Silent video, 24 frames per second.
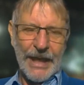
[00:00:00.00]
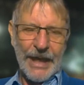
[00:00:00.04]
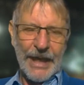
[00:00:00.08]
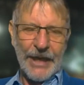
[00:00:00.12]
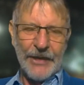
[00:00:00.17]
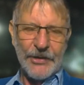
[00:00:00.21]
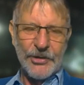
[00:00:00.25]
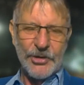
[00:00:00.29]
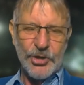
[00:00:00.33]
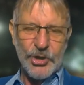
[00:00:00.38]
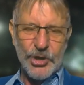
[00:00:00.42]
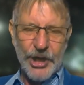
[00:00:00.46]

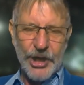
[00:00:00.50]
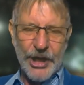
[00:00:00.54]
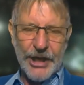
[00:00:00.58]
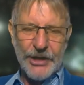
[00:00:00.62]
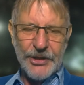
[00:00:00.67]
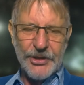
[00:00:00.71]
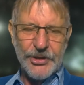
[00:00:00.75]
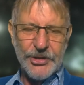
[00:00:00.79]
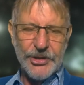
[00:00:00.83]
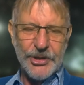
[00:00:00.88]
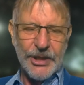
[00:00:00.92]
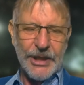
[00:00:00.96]
And
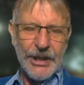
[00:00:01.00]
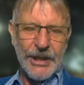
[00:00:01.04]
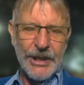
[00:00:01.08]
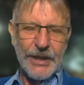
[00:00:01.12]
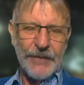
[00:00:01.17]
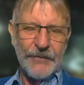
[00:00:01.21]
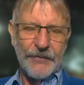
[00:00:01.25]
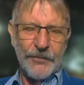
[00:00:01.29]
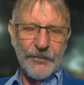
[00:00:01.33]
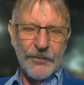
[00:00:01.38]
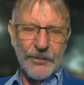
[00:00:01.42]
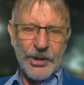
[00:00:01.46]
change
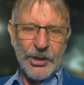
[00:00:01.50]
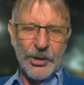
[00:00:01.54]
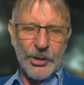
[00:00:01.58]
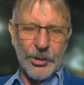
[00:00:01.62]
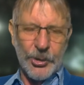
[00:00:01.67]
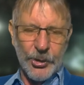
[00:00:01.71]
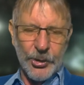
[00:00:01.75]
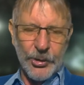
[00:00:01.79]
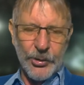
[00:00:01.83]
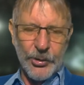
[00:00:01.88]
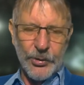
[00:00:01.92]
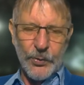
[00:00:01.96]
for the
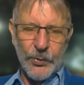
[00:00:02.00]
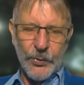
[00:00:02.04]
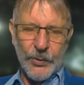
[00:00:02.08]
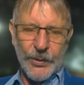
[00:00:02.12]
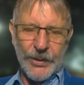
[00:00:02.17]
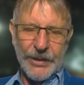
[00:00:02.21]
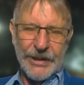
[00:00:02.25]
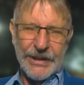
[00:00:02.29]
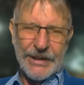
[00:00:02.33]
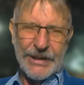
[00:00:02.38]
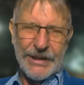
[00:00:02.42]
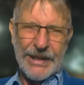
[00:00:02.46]
good when
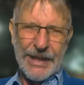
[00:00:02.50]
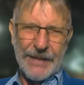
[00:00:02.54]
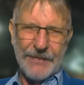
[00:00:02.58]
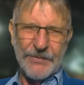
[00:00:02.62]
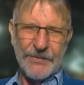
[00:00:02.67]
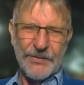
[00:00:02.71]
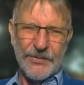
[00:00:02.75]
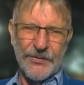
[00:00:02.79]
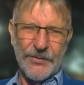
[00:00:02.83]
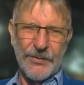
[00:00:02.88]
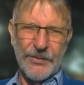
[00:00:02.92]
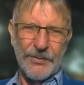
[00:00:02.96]
it
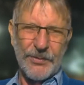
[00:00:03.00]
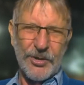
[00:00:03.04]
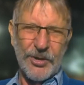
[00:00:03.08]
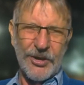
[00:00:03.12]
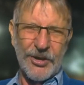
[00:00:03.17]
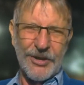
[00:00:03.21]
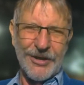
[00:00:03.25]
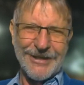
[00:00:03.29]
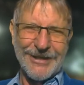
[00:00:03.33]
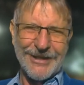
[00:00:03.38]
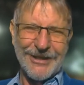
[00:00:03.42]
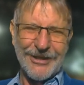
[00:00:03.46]
comes from
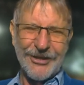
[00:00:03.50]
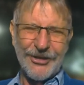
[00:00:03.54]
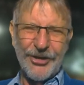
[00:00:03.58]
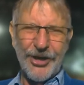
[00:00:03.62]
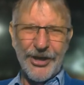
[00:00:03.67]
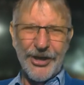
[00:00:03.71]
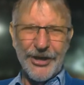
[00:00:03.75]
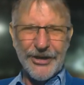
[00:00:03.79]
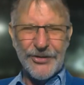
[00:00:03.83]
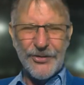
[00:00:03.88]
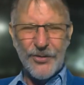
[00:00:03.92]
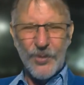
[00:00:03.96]
God. So
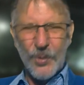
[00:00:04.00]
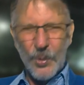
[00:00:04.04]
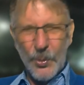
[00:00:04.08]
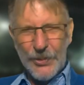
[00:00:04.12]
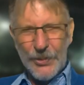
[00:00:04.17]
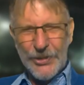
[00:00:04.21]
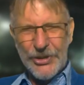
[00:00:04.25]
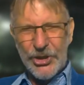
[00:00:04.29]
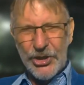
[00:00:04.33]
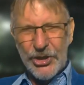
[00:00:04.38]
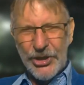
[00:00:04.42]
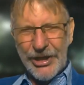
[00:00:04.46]
God is
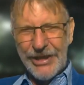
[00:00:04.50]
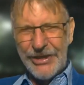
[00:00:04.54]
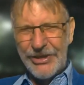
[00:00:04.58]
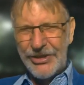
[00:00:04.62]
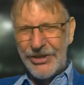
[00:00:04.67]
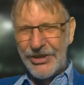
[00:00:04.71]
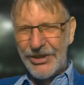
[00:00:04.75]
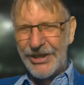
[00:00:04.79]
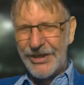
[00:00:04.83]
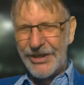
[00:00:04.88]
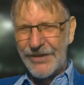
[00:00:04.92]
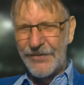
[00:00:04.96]
always
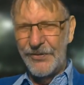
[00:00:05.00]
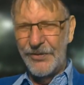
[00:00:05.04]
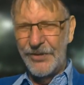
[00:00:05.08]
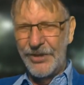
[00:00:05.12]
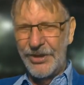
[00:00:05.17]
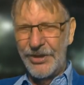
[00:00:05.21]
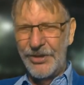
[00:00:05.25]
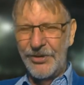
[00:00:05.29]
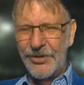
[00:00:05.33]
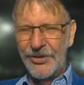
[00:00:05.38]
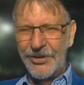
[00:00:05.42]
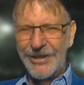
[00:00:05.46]
changing us for the
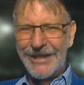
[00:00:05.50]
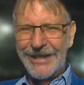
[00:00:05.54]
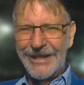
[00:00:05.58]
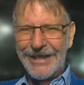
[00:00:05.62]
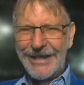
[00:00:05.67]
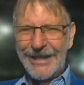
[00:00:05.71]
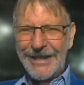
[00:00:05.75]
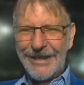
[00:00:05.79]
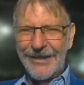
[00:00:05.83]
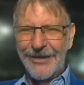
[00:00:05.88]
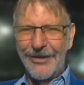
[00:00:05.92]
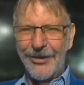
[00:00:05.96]
good.
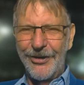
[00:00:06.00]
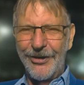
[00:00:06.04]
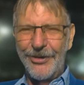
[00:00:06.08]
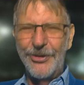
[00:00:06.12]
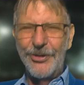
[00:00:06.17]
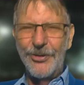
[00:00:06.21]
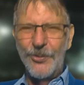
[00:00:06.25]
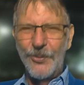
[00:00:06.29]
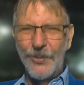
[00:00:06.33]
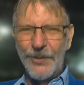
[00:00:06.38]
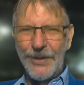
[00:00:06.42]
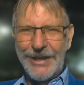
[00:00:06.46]
Are
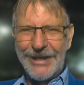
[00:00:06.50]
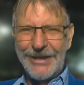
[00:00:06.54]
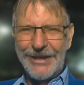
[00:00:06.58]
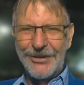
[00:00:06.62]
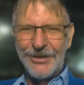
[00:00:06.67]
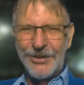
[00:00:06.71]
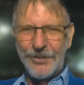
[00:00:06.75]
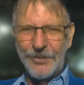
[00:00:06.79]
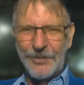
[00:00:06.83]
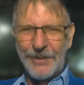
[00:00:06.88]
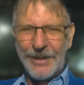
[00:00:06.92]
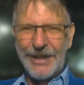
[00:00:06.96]
you willing
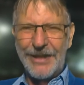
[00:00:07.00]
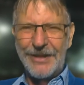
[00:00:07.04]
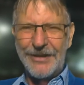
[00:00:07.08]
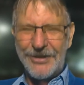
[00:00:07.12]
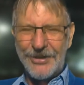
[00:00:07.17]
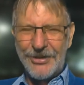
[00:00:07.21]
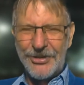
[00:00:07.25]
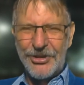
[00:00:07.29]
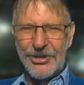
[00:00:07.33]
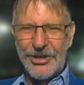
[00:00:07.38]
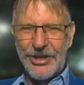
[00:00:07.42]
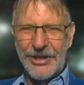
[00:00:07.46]
to make the
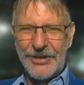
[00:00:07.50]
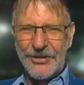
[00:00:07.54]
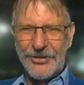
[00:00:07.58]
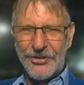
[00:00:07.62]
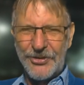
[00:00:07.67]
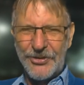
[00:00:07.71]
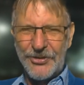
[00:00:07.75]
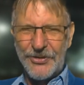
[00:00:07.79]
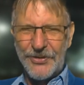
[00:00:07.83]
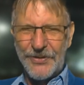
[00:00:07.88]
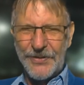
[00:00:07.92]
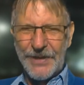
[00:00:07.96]

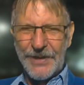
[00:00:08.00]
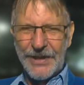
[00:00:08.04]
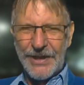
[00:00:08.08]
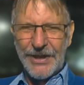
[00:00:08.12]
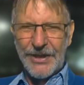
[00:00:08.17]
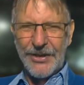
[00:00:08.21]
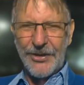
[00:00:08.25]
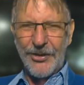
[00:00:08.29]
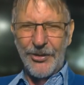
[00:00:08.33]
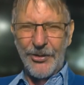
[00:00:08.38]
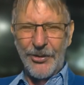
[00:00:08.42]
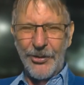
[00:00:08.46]
changes?
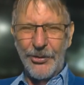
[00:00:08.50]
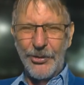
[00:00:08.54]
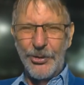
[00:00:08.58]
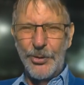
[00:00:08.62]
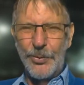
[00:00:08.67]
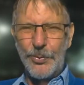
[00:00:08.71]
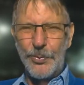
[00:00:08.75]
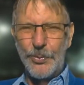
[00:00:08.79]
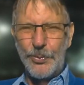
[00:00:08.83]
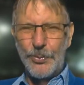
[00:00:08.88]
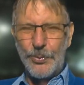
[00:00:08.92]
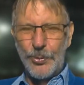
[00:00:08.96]
Are
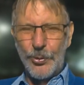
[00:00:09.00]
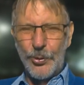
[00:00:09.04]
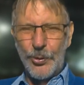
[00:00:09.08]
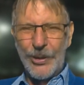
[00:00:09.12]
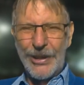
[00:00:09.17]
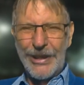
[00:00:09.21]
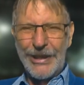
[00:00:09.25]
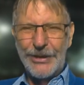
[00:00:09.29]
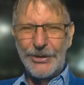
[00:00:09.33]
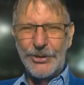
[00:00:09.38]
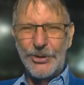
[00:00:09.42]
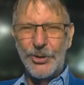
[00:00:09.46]
you
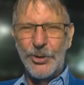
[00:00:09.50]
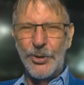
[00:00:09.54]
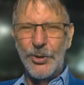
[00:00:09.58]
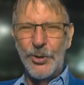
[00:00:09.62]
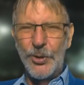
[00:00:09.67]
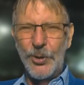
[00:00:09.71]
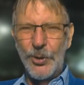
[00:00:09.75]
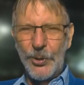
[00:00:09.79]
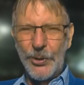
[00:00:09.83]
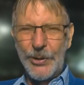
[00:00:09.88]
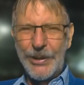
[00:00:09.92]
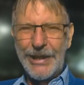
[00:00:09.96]
willing to
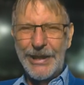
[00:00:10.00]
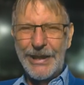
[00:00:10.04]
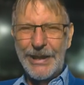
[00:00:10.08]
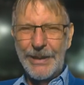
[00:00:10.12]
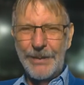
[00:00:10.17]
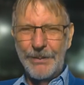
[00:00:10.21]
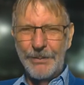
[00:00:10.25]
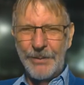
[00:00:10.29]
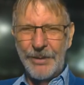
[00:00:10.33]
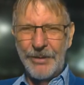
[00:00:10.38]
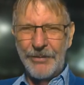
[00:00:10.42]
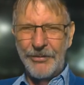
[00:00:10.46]
look in the
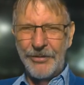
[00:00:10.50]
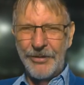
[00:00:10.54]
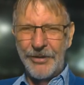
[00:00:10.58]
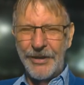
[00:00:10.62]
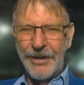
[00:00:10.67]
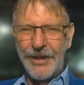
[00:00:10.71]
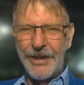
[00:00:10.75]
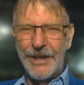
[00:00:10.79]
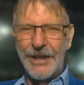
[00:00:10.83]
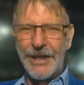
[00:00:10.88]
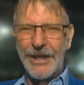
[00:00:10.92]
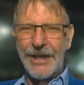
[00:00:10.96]
mirror
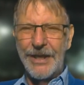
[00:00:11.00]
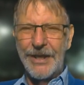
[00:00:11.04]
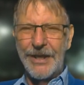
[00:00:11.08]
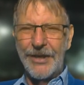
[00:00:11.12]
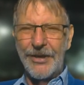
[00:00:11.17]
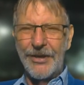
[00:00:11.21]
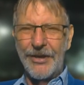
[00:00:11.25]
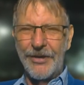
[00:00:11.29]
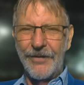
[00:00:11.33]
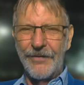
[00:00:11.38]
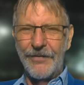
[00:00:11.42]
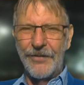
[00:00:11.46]

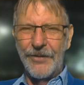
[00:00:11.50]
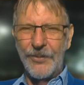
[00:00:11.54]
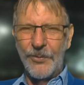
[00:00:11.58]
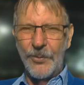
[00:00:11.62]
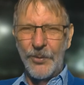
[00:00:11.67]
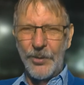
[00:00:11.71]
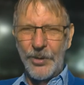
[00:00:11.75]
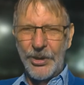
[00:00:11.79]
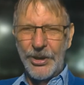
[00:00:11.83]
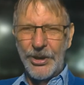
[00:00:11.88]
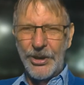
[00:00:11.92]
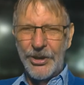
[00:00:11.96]
of the
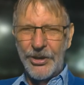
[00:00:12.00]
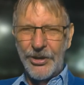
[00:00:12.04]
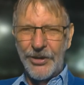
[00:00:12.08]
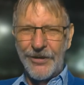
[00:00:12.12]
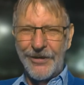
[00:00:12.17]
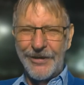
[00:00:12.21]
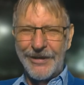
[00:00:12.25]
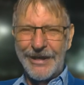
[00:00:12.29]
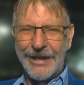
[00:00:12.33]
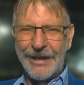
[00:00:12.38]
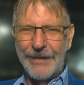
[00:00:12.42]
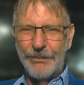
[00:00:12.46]
Word of
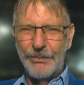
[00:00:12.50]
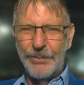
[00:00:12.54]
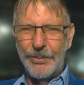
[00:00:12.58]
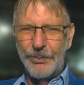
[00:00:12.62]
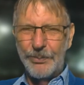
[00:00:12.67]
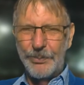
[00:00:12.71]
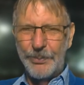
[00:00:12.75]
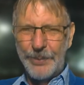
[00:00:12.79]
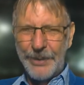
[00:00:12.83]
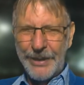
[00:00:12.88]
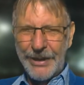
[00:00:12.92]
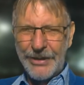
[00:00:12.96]
God and
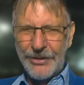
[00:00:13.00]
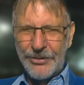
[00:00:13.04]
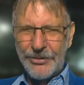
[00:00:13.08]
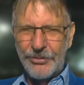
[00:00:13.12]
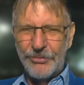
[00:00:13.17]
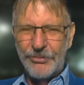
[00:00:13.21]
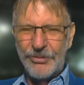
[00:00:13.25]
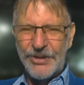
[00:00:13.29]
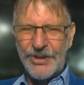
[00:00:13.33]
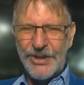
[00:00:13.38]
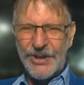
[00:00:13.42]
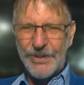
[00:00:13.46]
prepare to
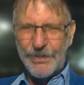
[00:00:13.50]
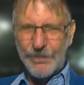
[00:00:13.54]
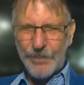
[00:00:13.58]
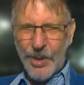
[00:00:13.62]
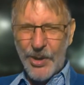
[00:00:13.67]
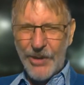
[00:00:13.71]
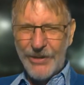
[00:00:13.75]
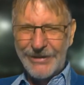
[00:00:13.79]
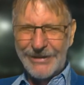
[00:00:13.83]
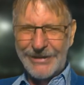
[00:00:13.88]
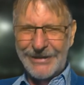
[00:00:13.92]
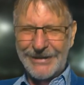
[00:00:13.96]

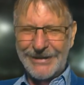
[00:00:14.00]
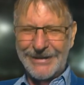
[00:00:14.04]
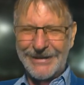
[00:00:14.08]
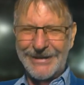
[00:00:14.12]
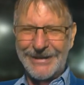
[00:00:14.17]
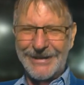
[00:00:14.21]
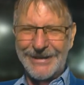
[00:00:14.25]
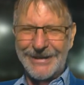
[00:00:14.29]
respond